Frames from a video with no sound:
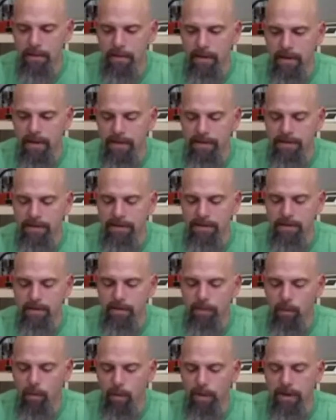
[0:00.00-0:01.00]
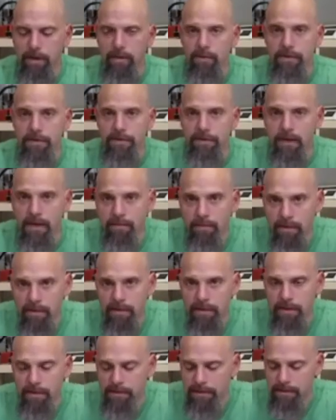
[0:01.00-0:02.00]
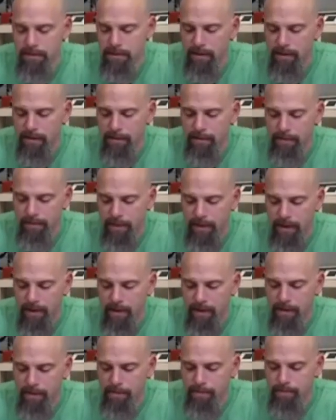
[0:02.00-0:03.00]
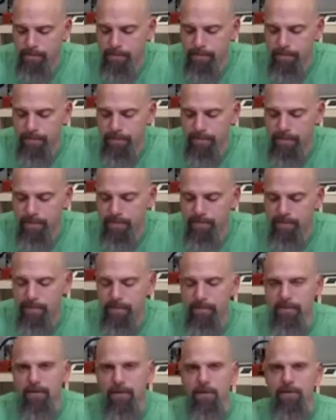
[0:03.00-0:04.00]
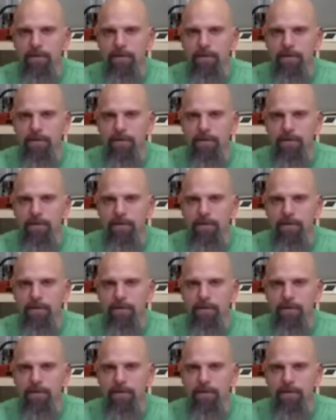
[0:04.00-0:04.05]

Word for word: it's when you assembled it, um, two